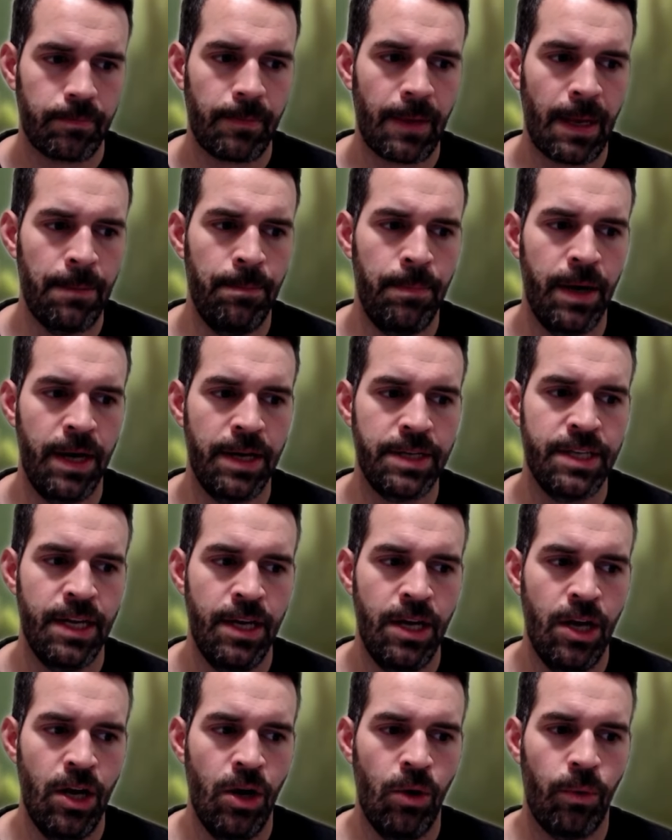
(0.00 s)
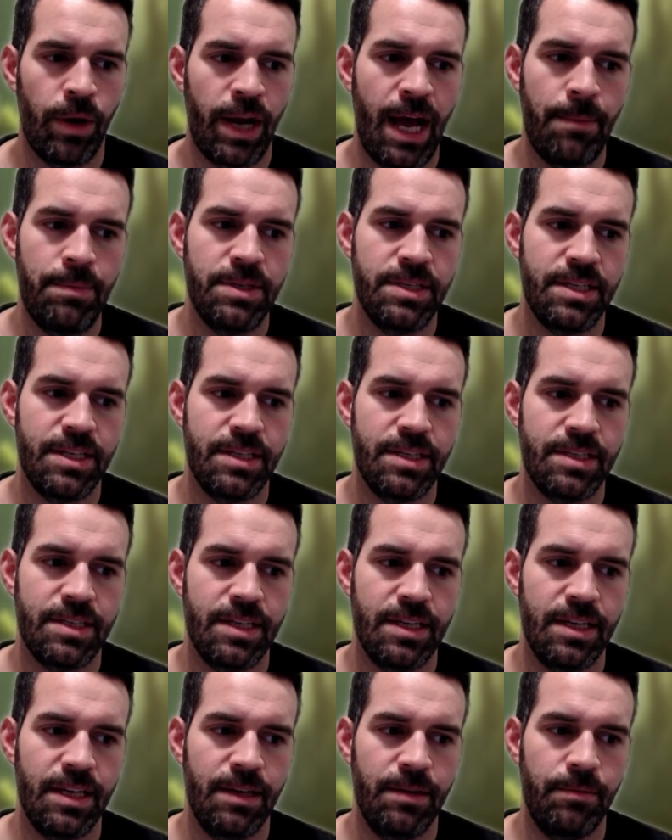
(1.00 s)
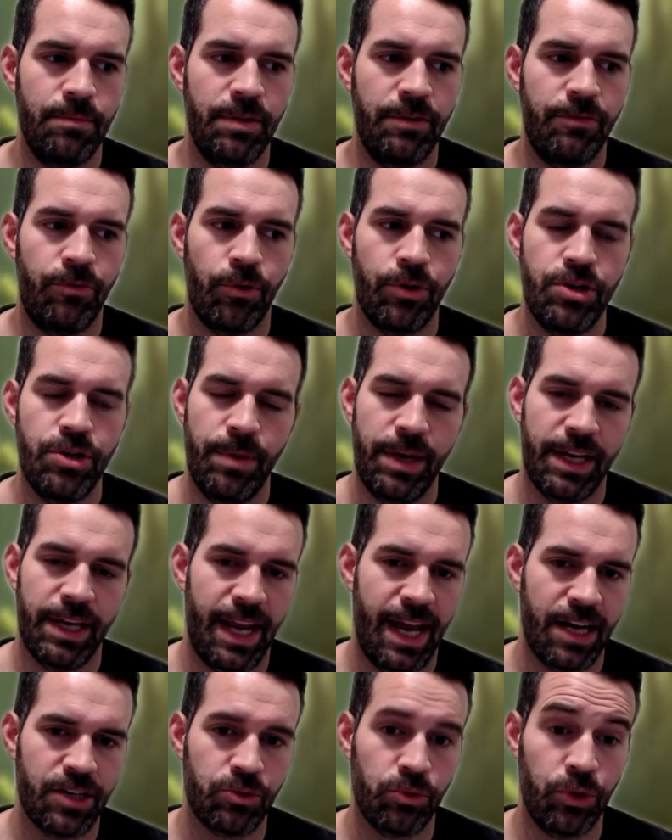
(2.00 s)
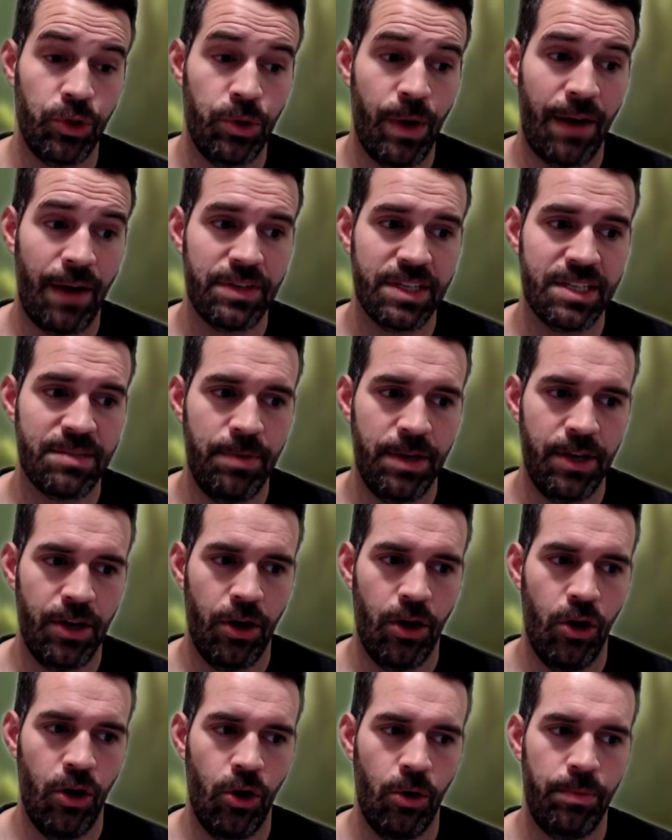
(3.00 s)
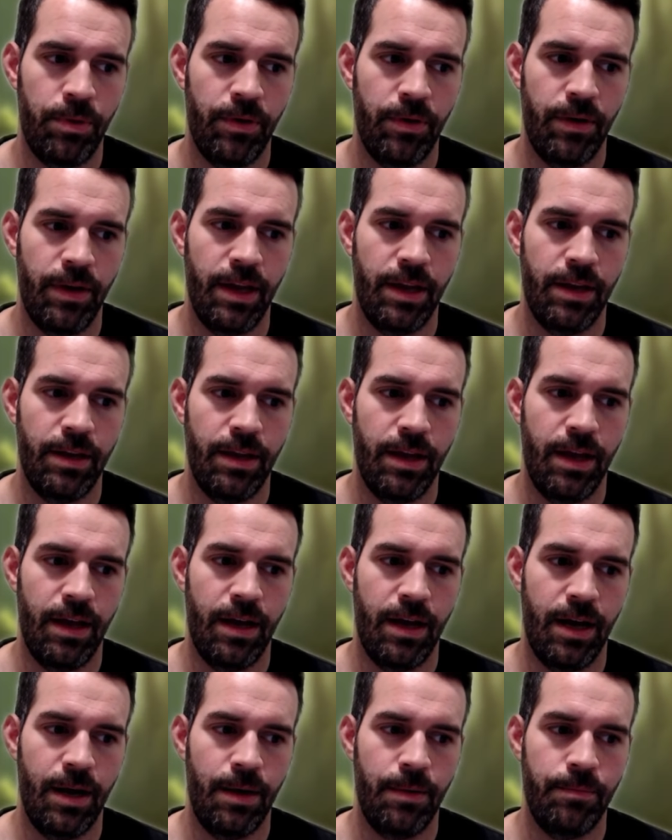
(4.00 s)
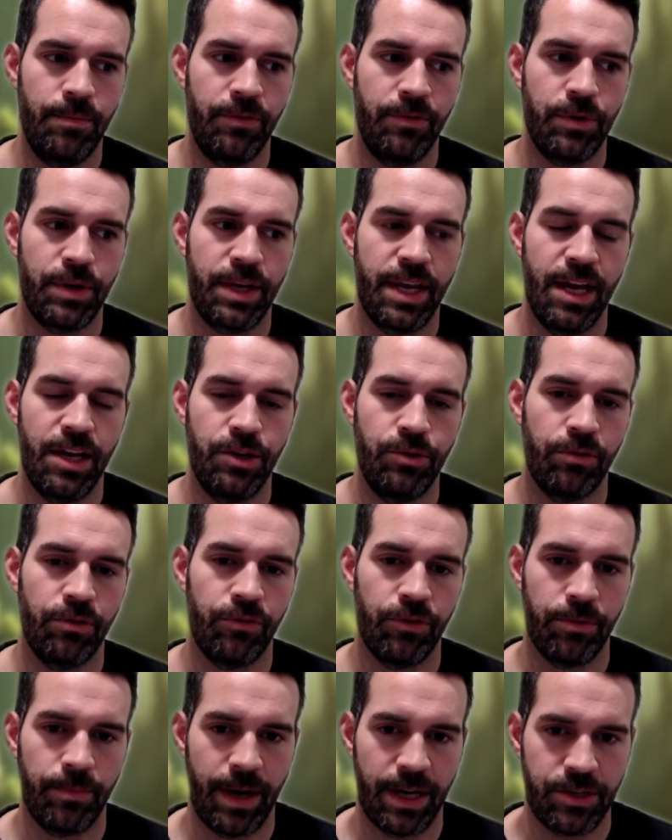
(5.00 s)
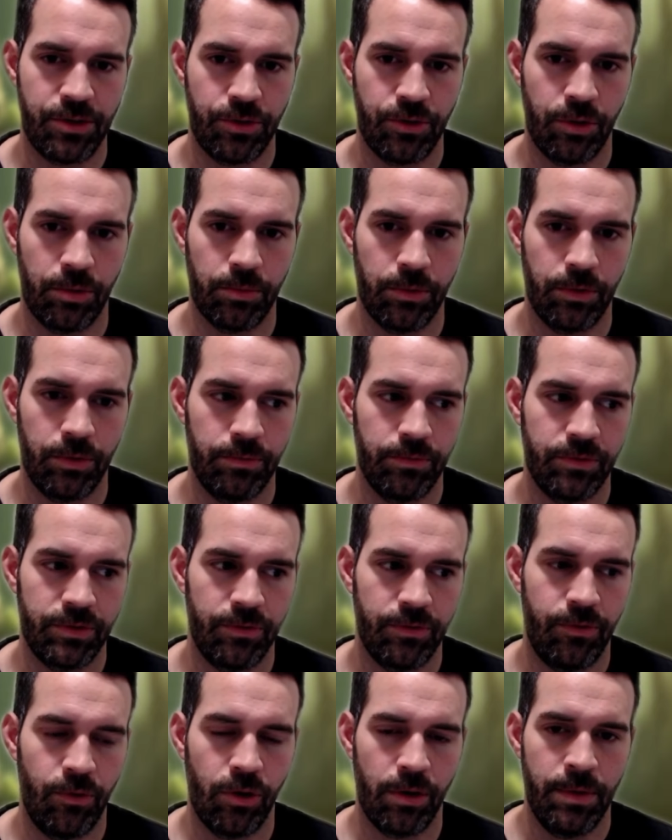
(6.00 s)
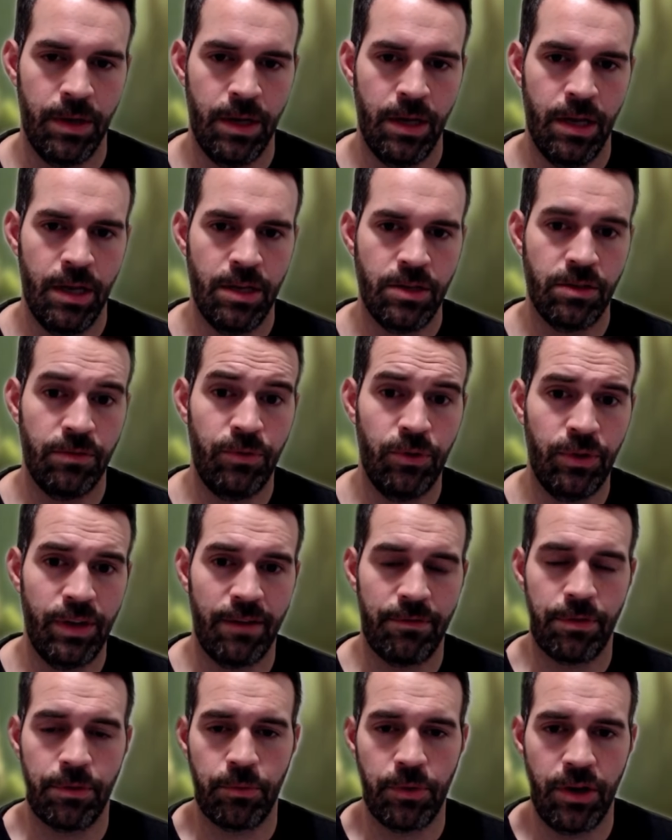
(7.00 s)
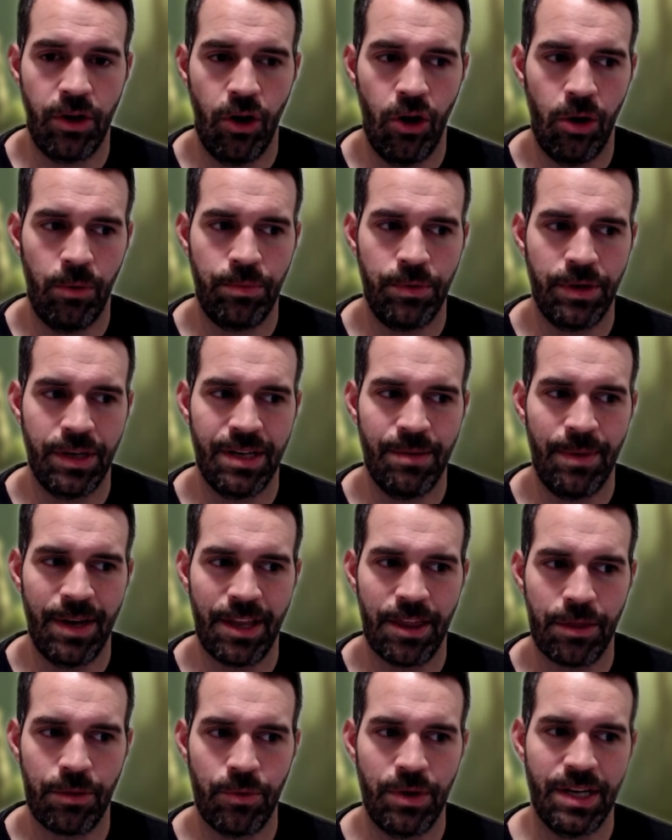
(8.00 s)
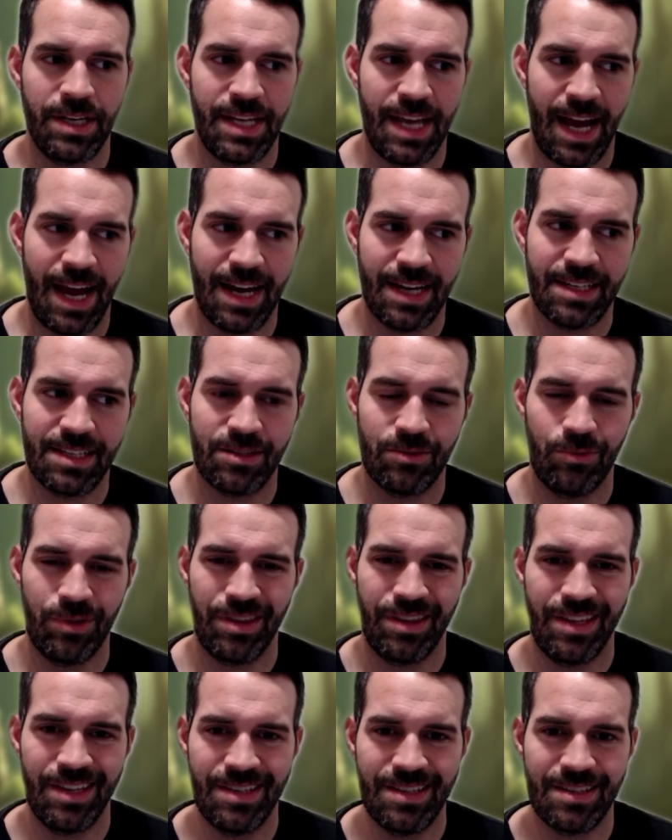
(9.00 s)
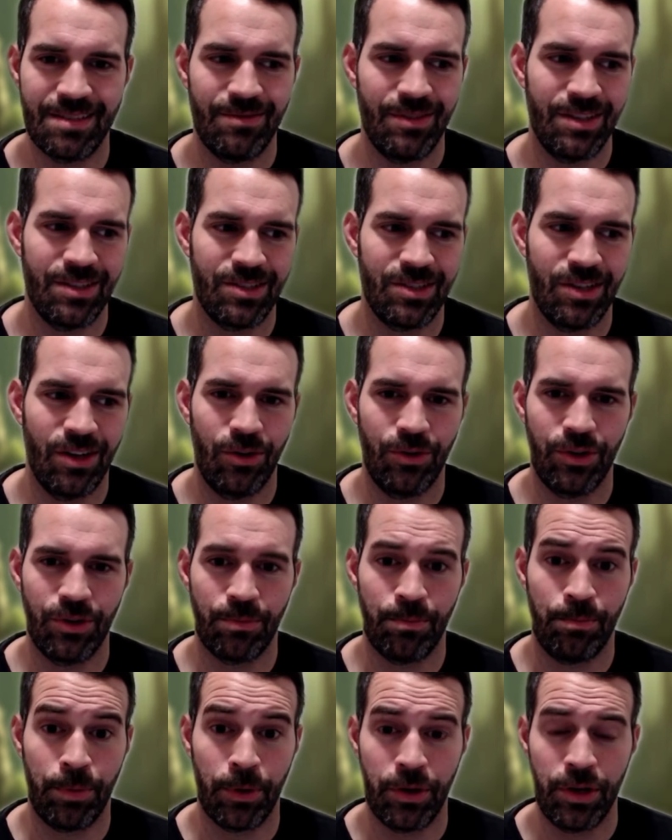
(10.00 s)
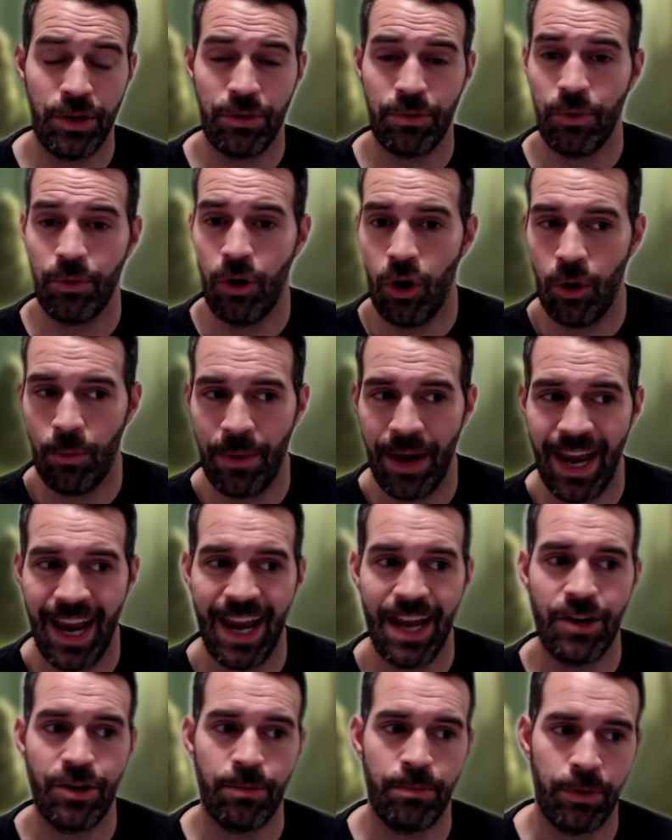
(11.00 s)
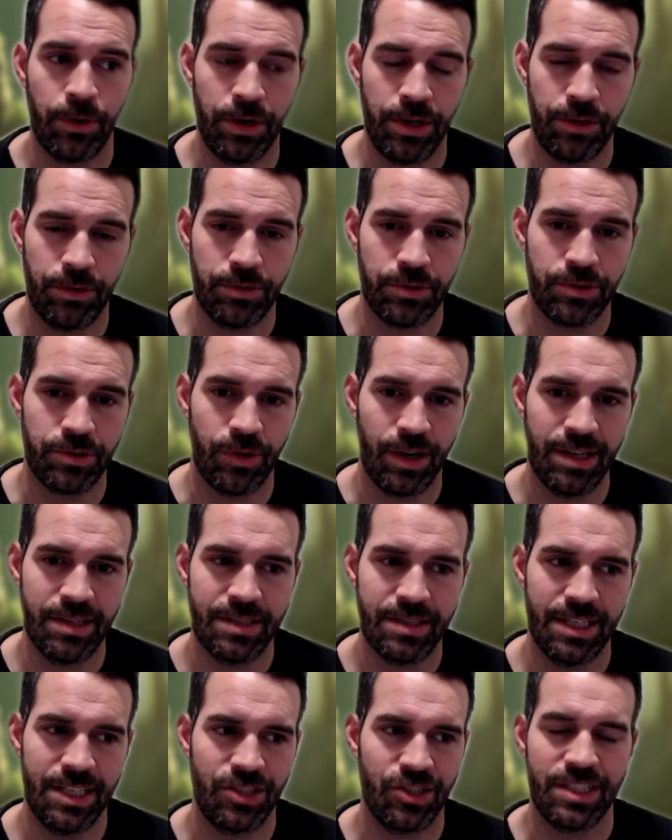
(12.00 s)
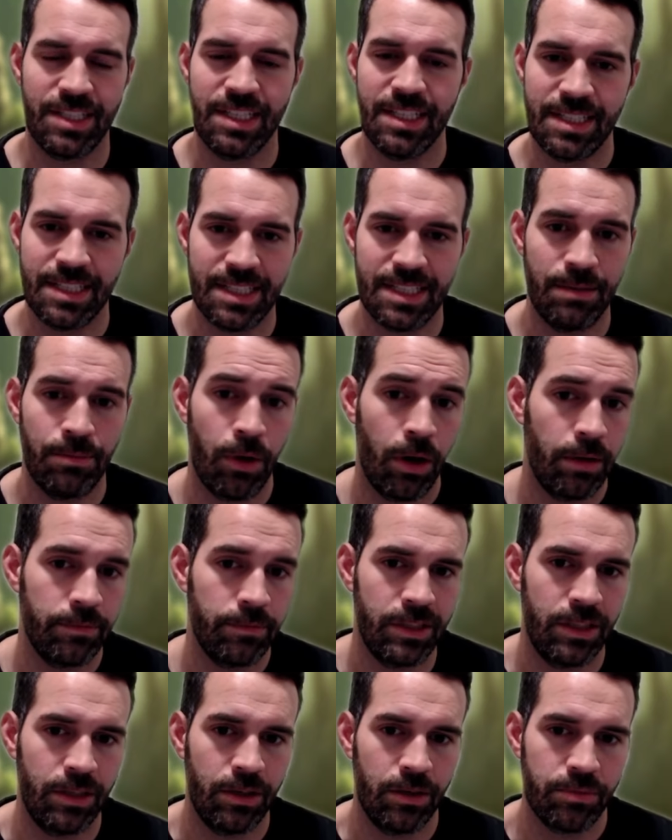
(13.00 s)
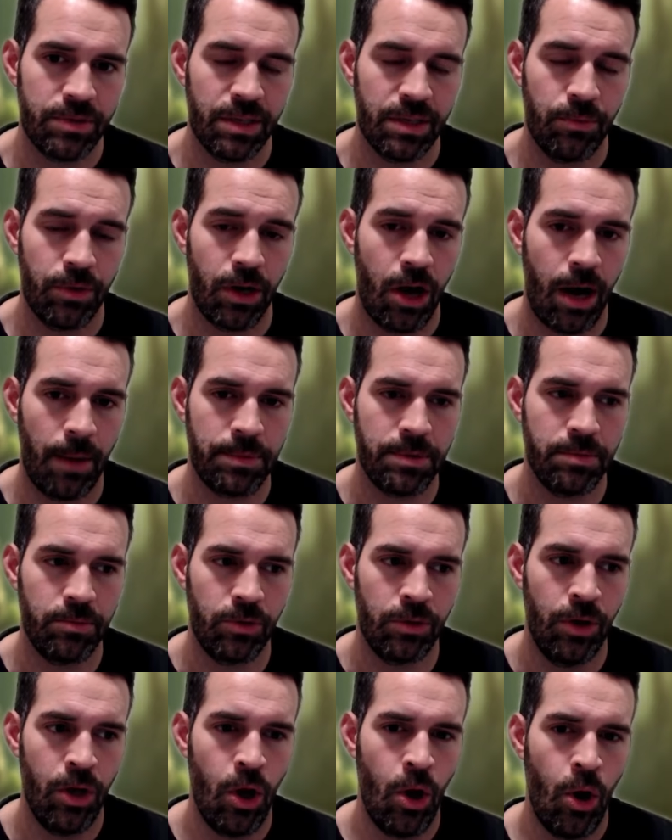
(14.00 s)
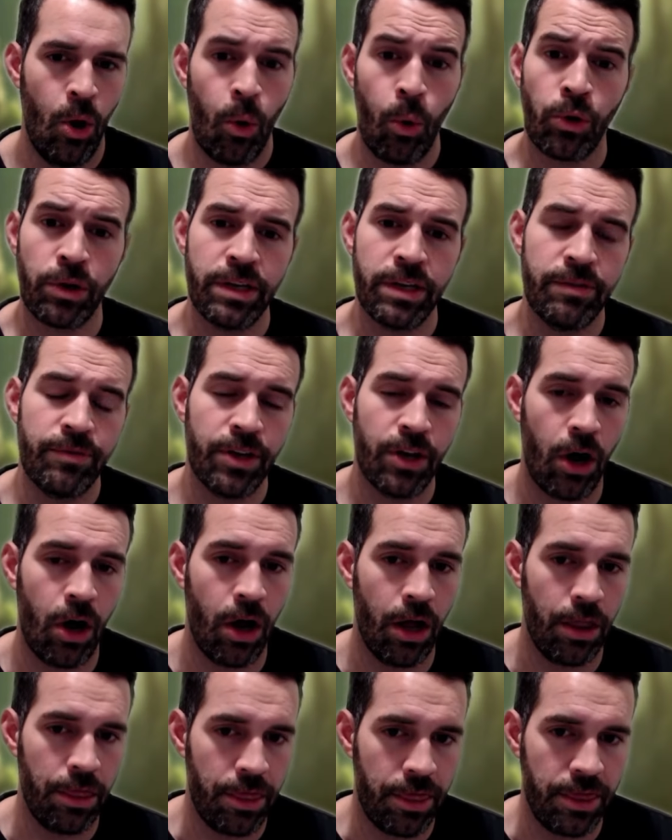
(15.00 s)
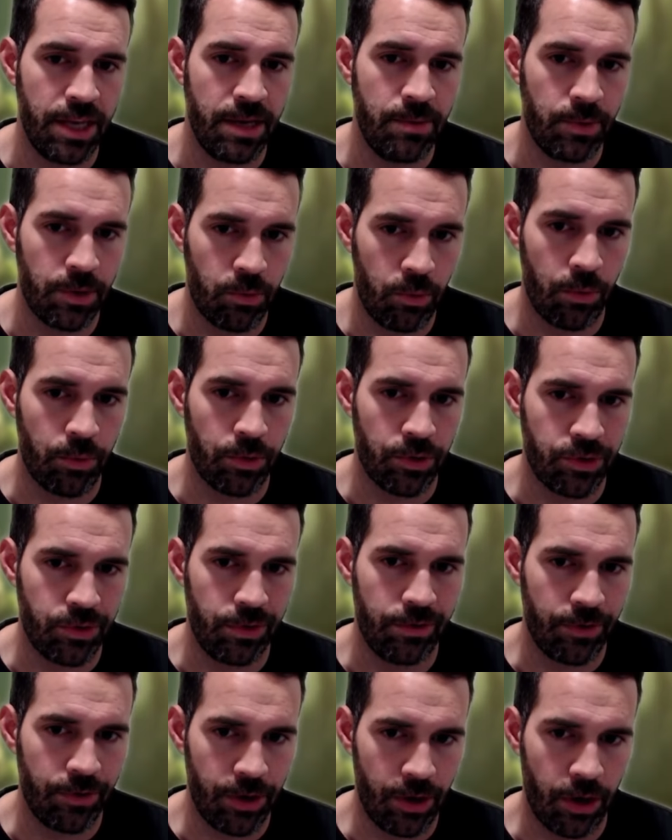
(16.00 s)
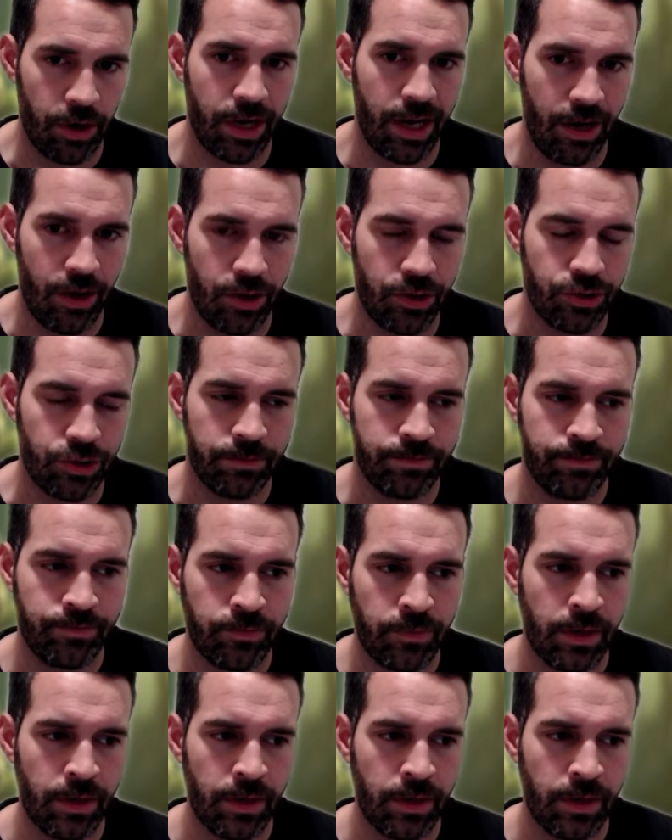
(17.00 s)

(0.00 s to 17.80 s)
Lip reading: But what happens is, before you make an action roll, you have to spend a hope. If you can't, you revert back to your normal form. So if you only have 3 hope, you get to make 3 attacks with this. And so you're burning through hope and you're burning through stress. It just didn't seem, somewhat optimal or even on theme with what we're doing for the Arcane Archer.